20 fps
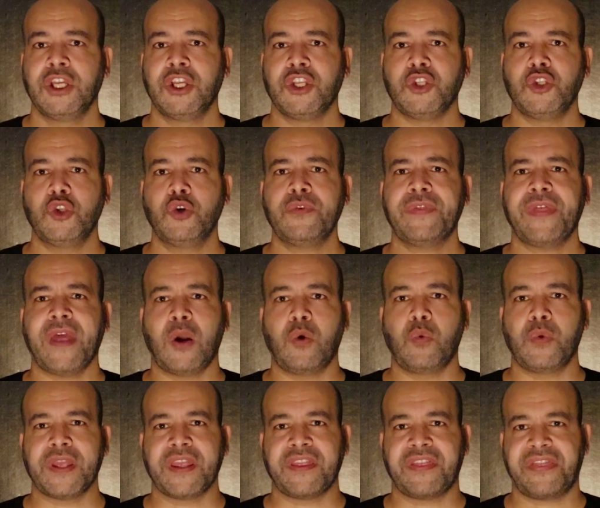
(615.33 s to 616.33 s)
know that
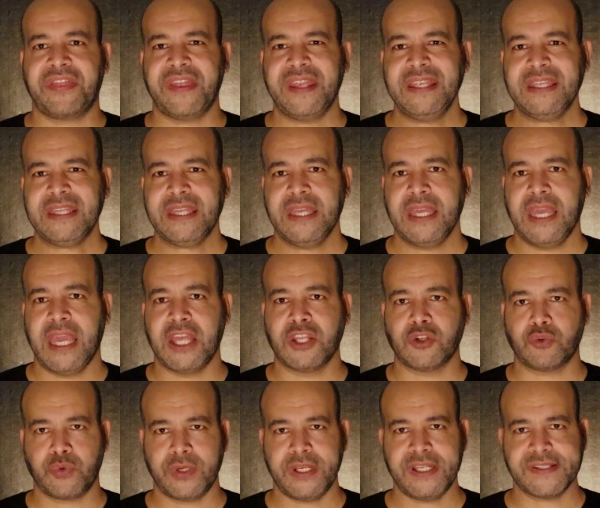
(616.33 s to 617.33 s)
we think and
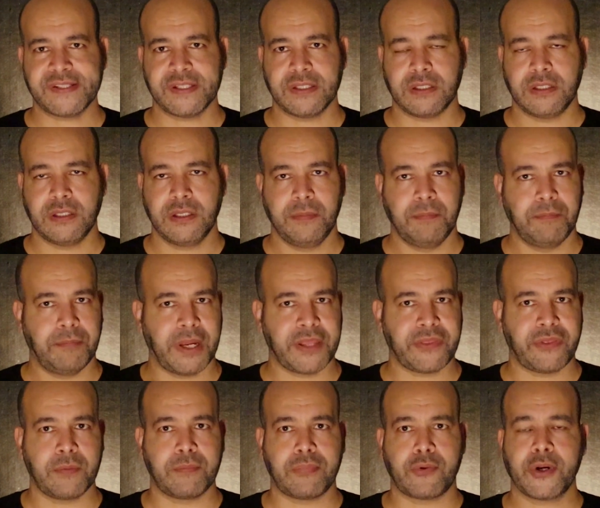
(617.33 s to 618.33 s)
reason by
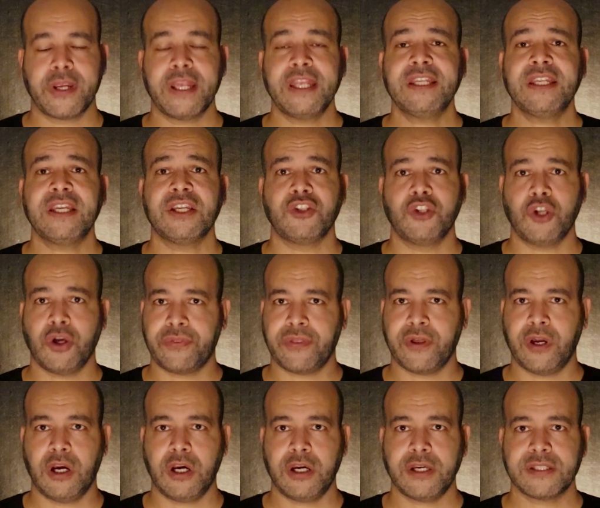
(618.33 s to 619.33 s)
the brain, not the
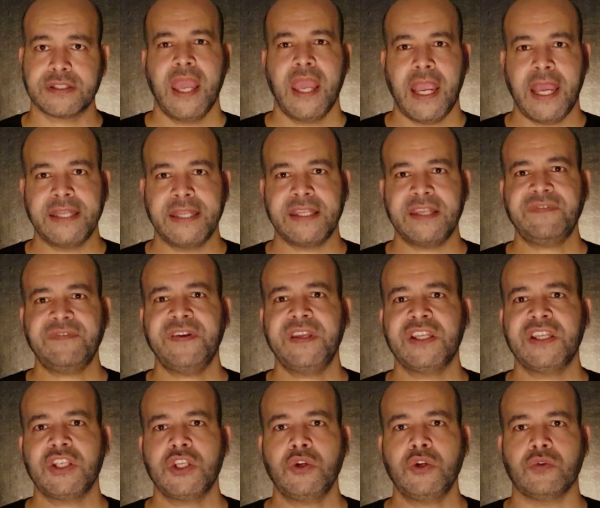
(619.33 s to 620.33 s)
heart? And if He
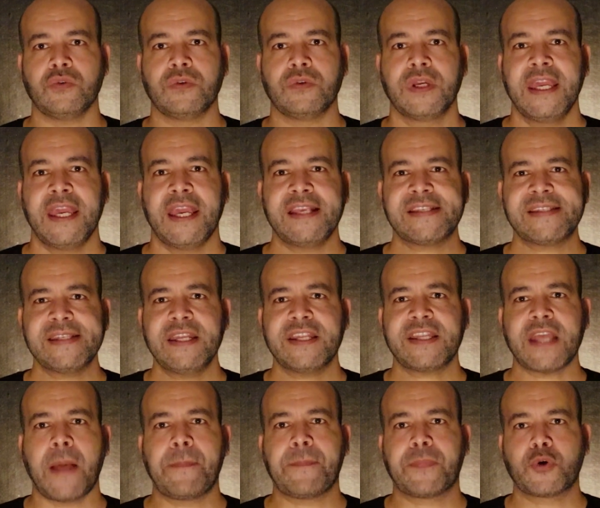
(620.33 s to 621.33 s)
knew, isn't it
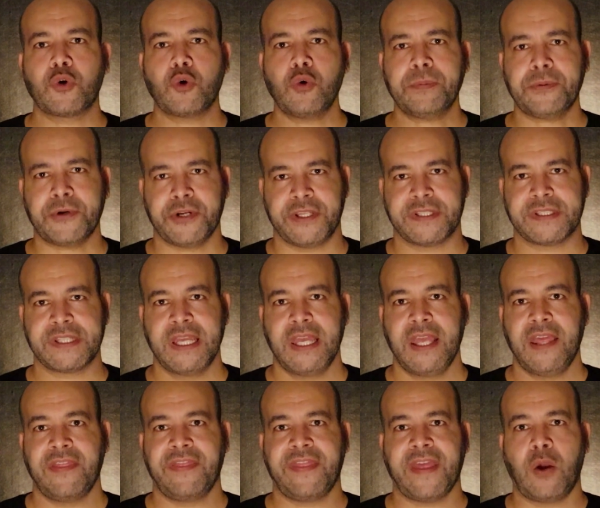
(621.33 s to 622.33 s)
appropriate
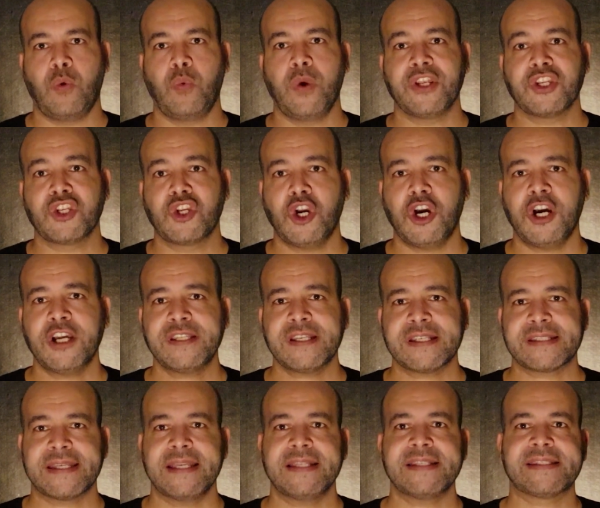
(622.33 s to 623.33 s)
that when God
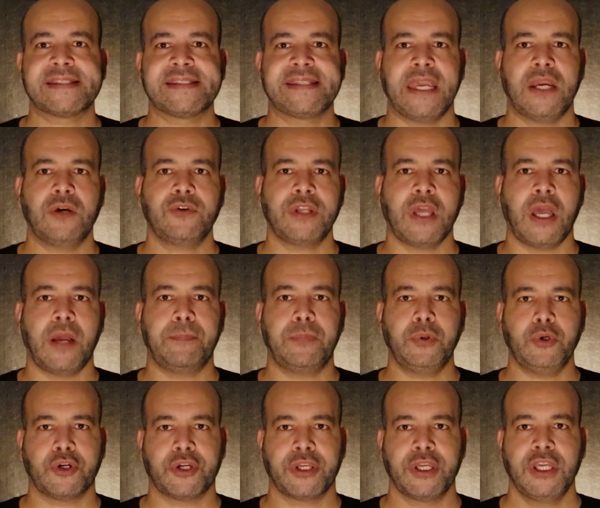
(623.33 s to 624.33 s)
sends down a
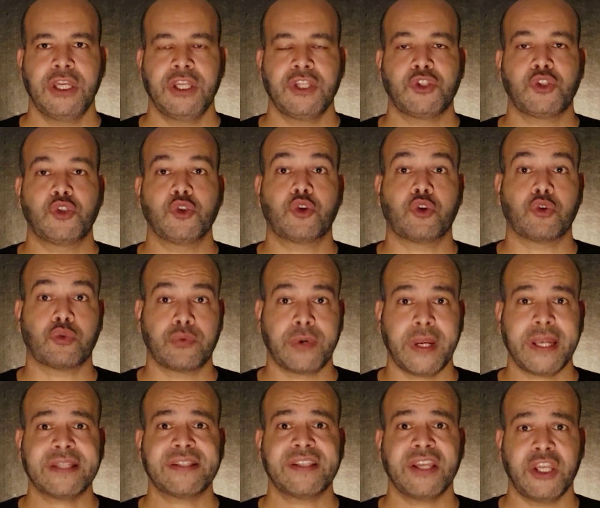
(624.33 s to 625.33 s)
book to
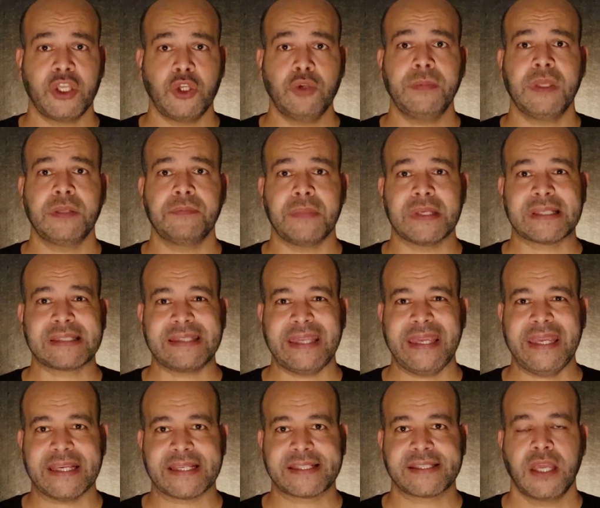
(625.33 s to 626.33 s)
correct human
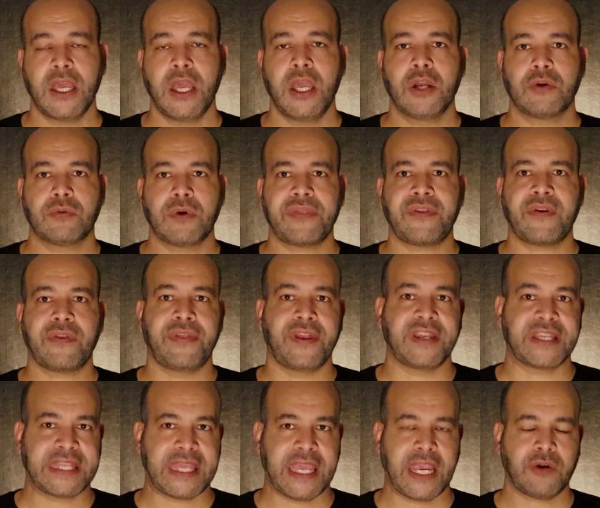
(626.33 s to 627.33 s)
mistakes rather than
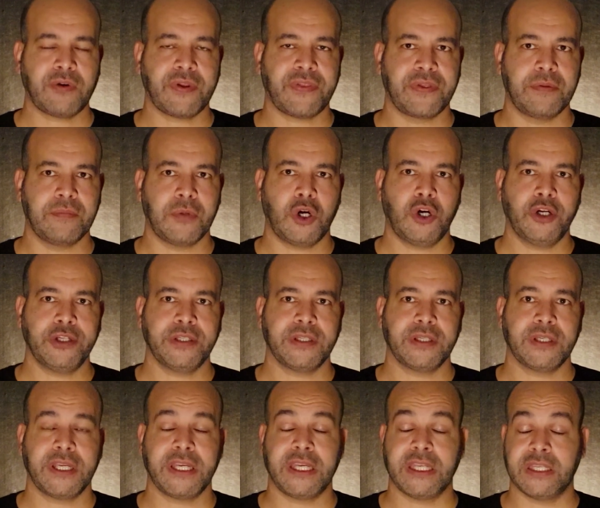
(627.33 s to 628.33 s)
carry them on
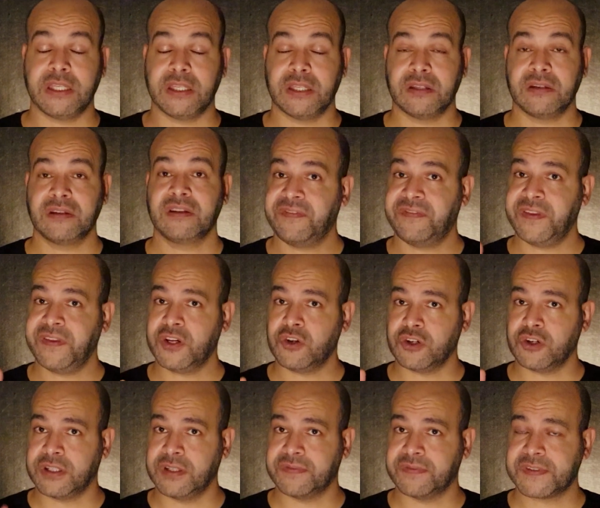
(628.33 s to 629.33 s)
in
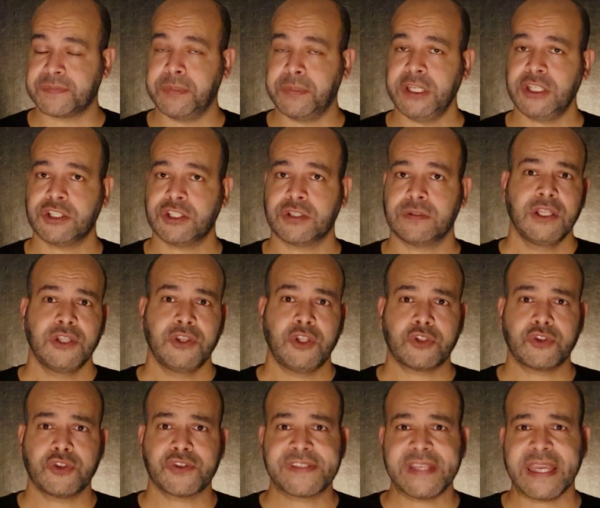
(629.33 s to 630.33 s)
figurative speech. Dr.
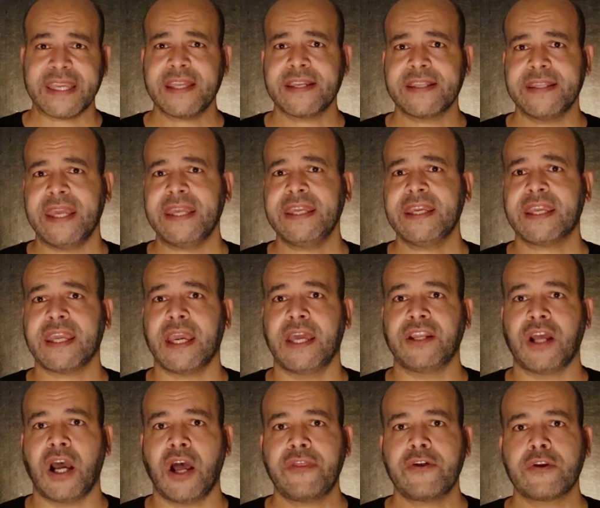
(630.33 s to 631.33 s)
Zakir Naik and
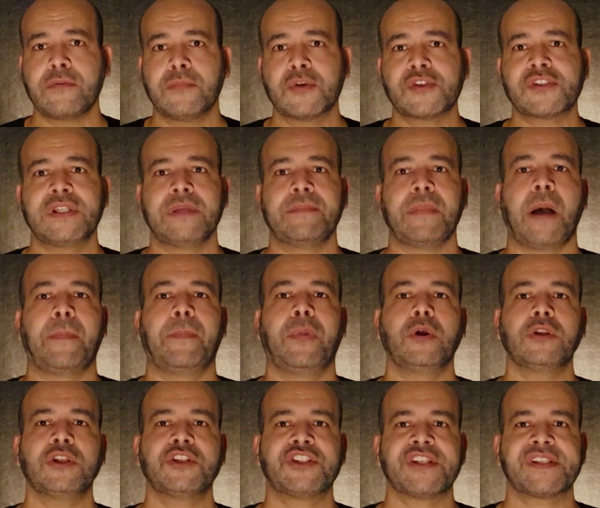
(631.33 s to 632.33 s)
other Muslim
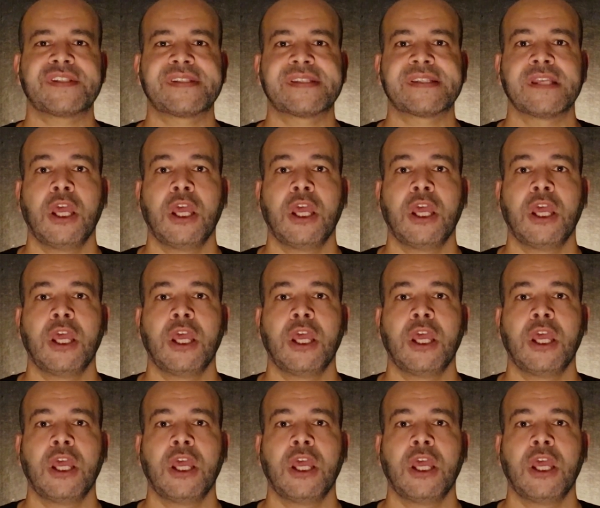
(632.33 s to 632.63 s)
apologists